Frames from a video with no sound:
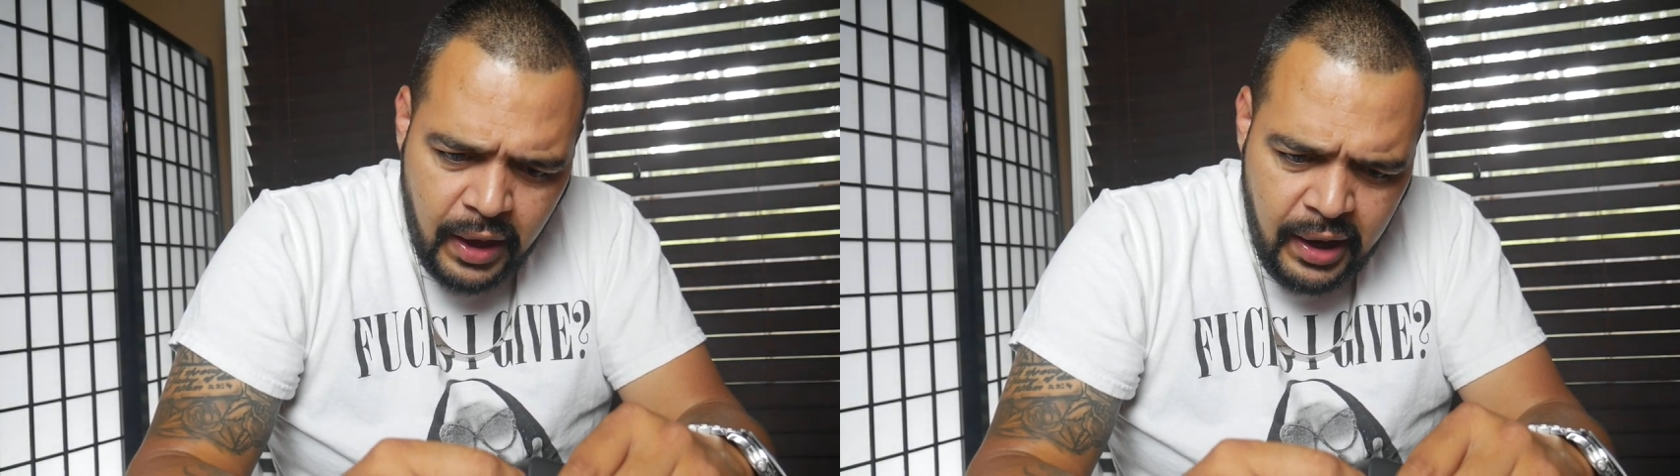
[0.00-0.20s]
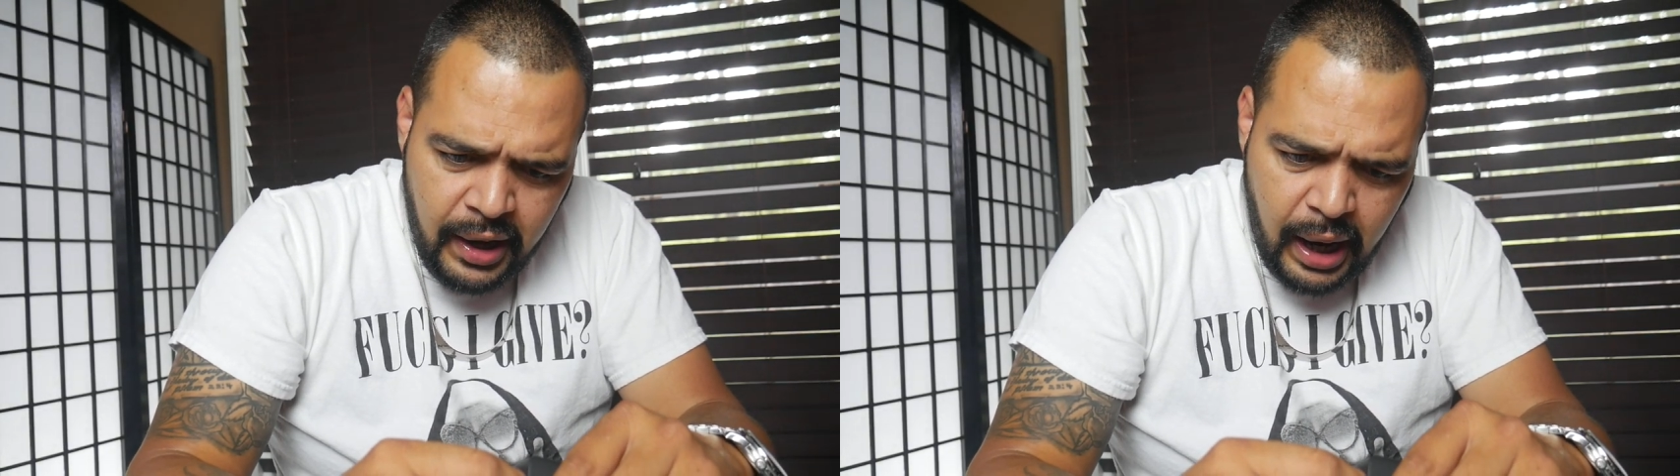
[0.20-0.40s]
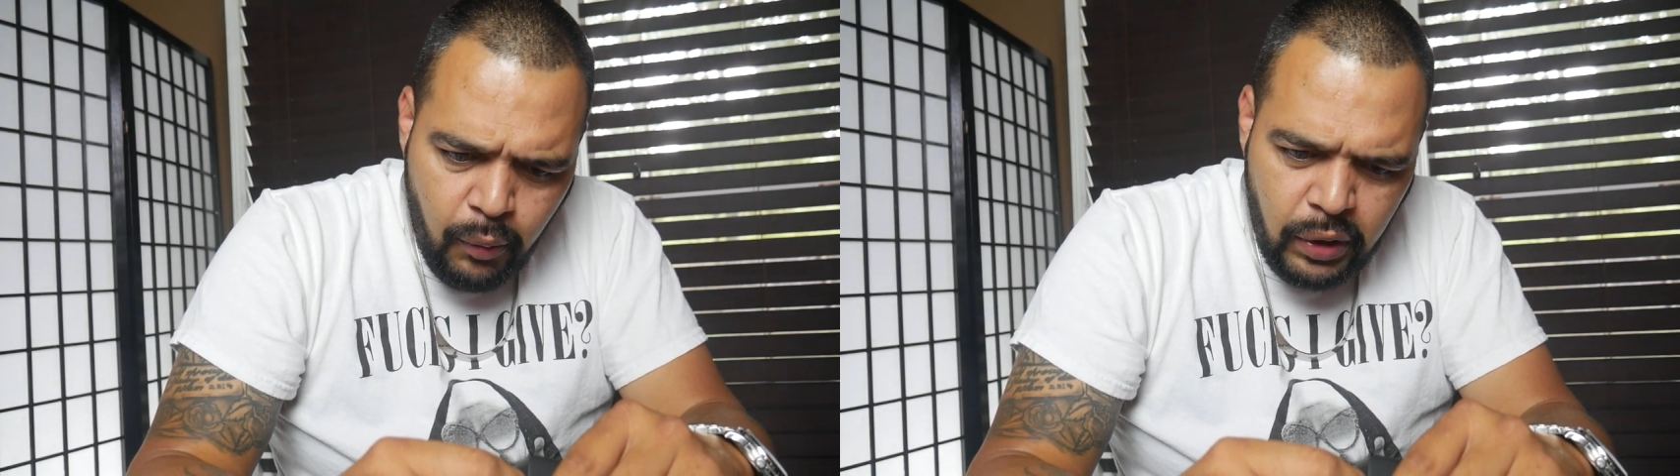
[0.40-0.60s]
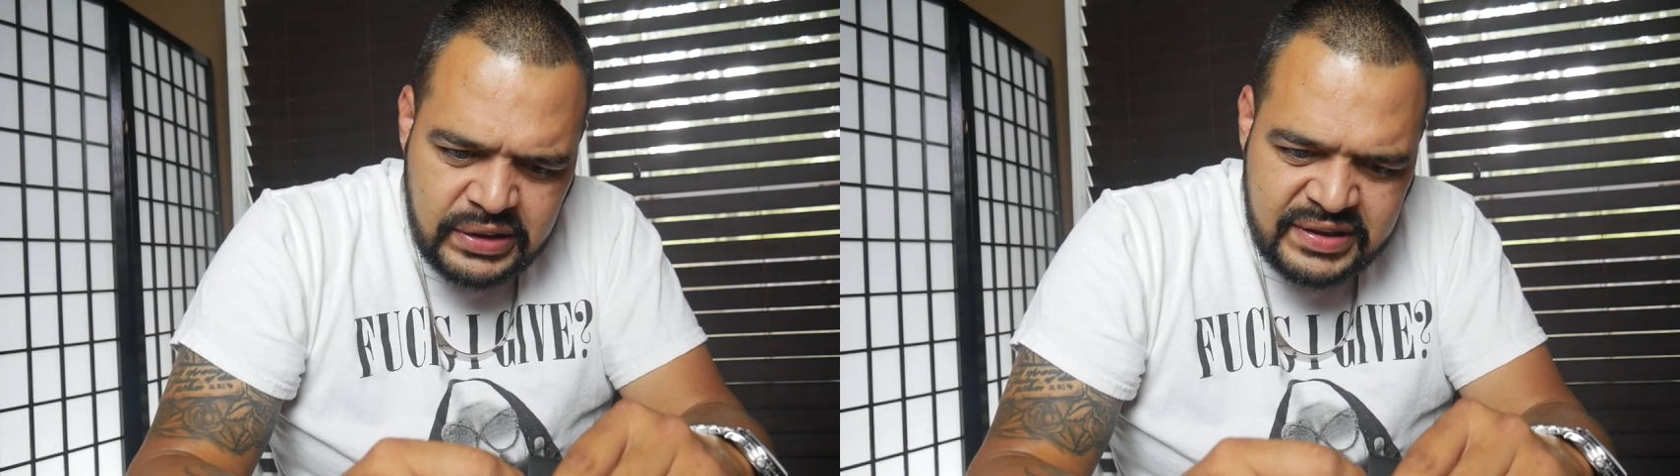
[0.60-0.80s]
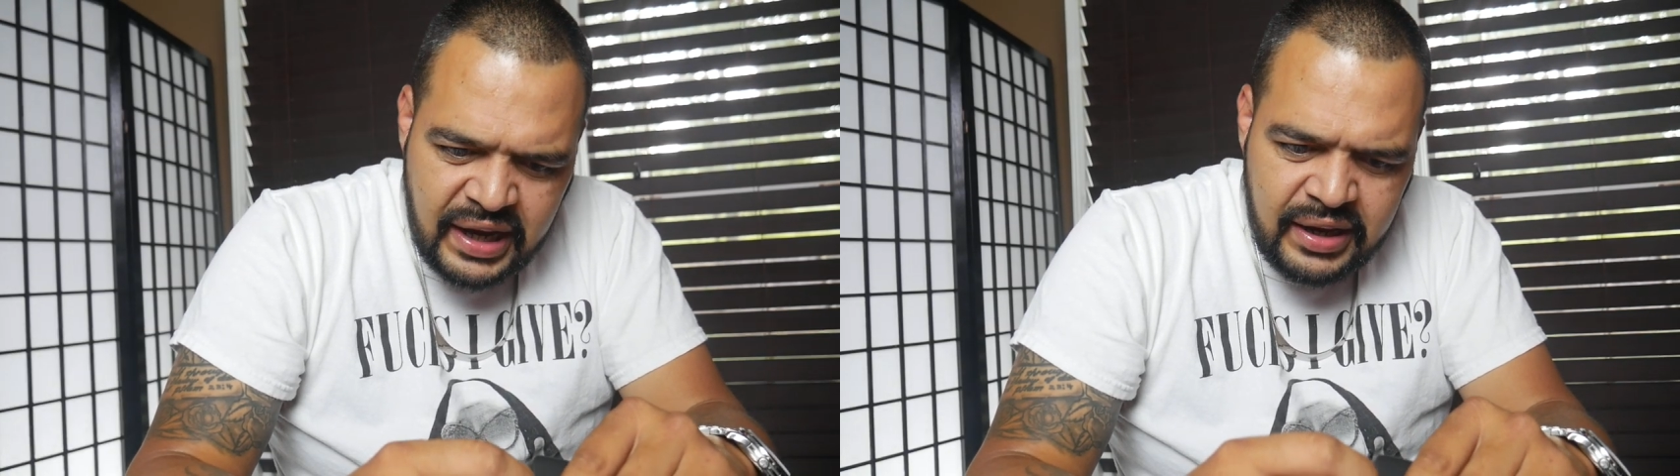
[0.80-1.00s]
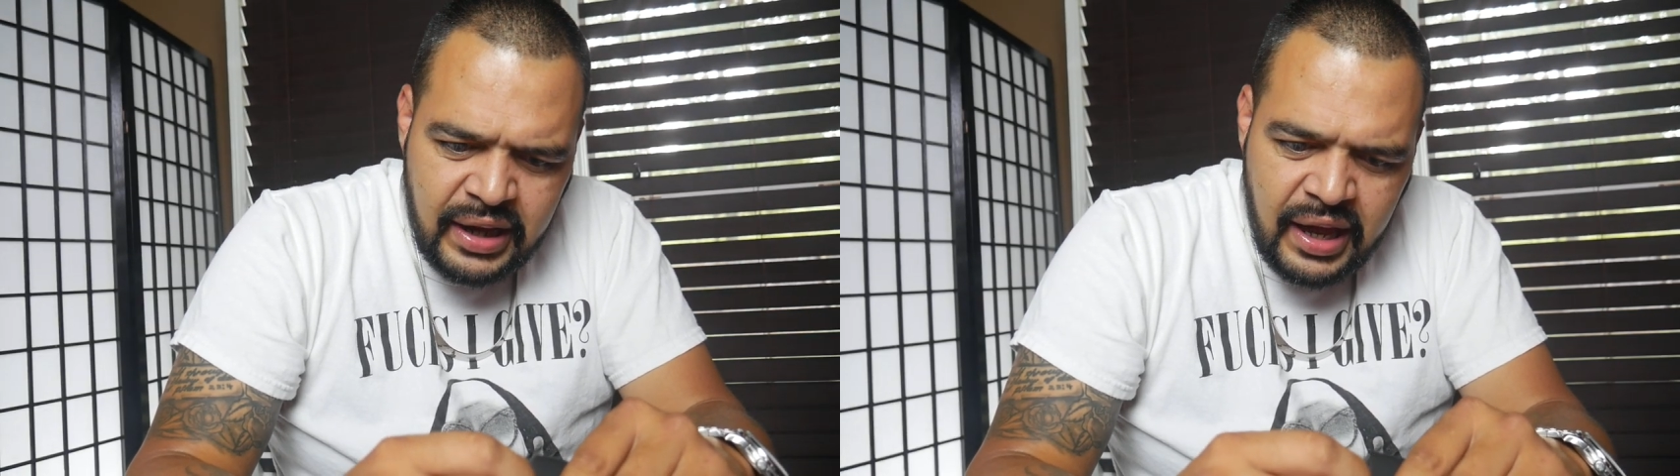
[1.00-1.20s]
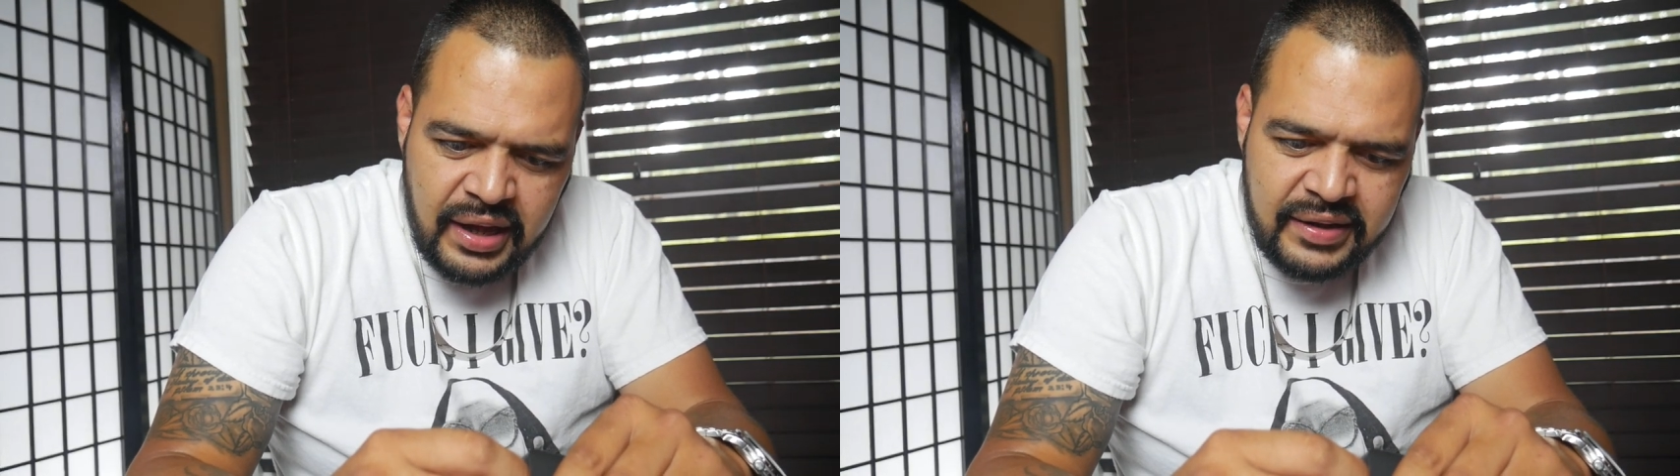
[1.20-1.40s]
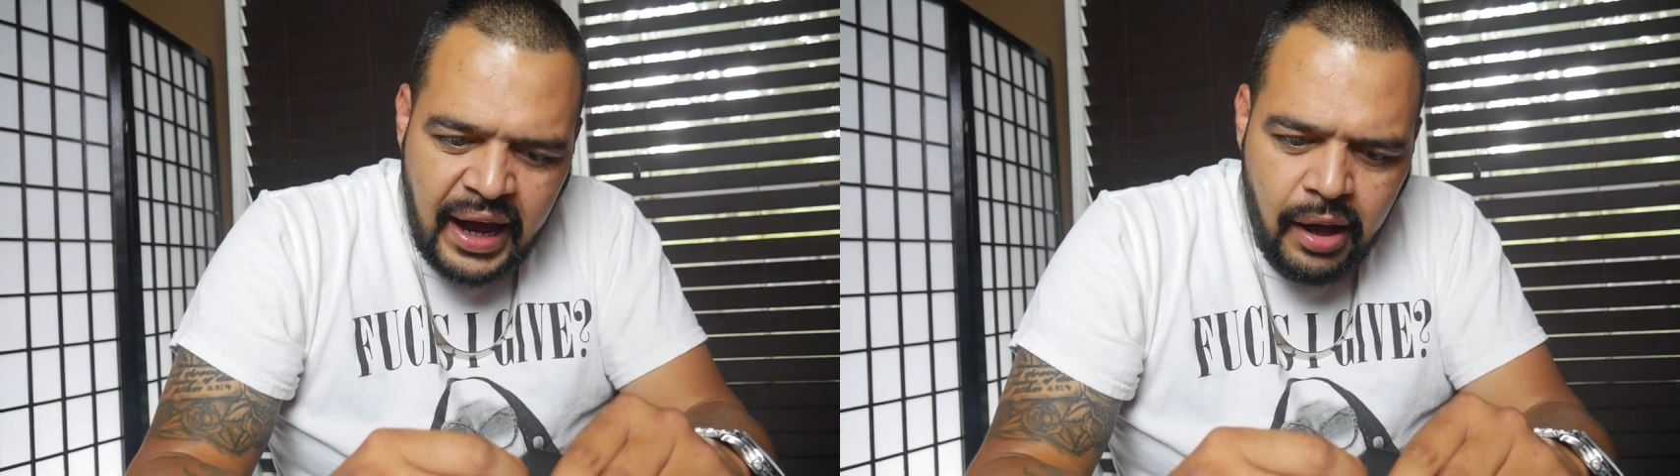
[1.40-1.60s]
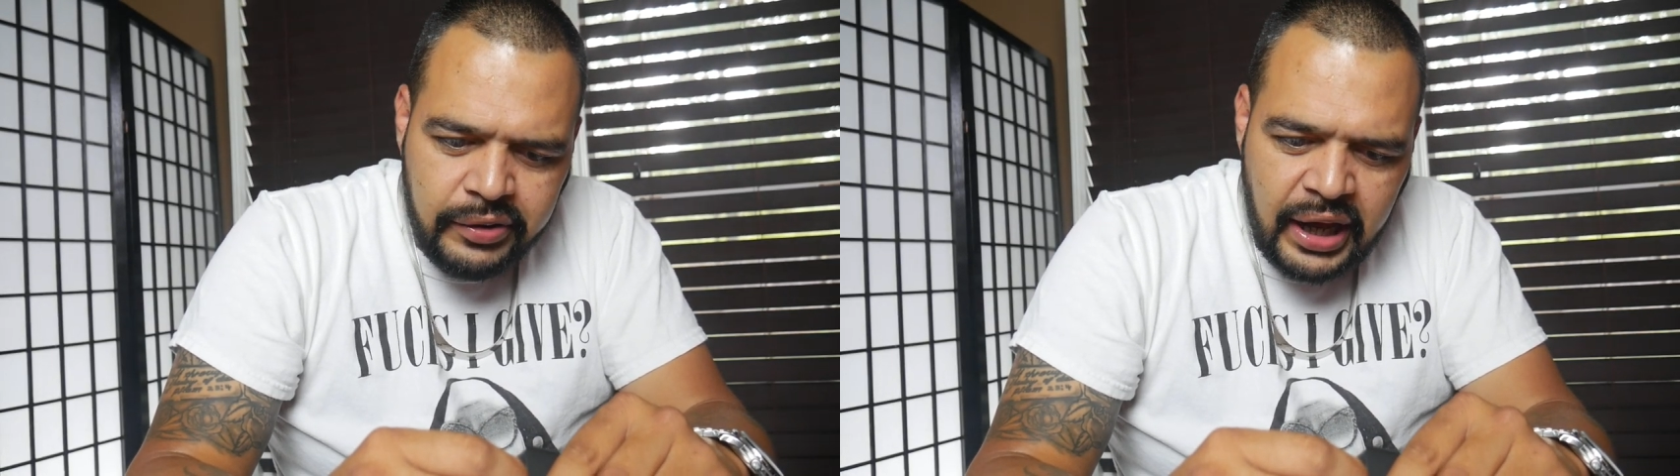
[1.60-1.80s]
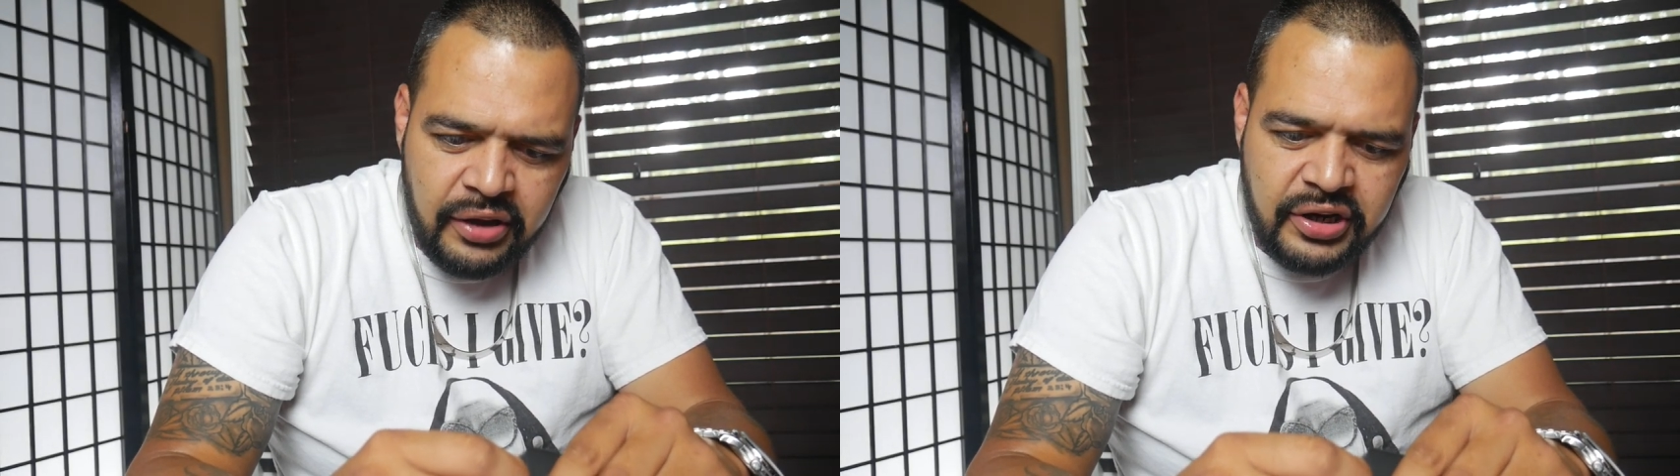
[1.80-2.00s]
I would say dial
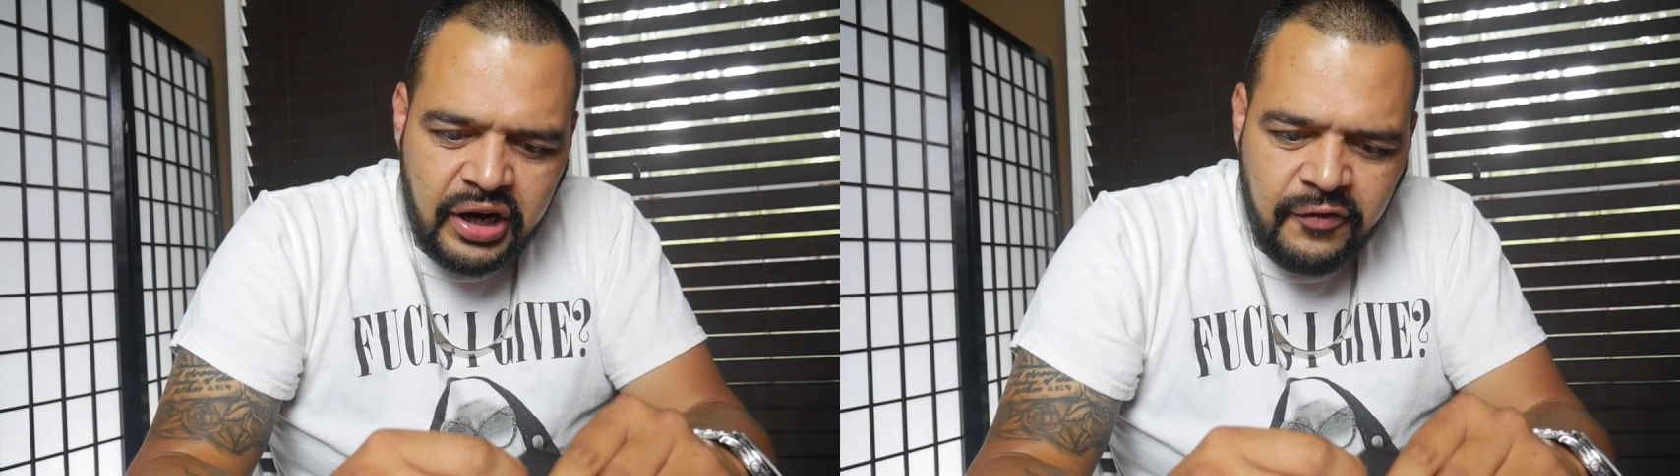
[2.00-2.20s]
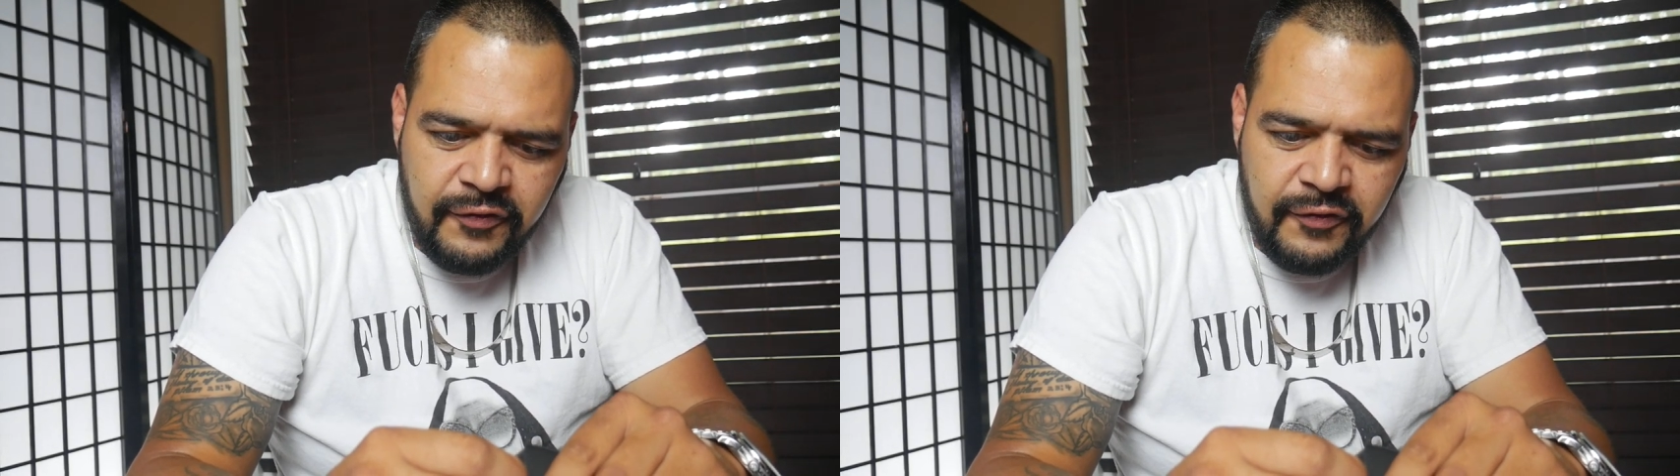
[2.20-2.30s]
down your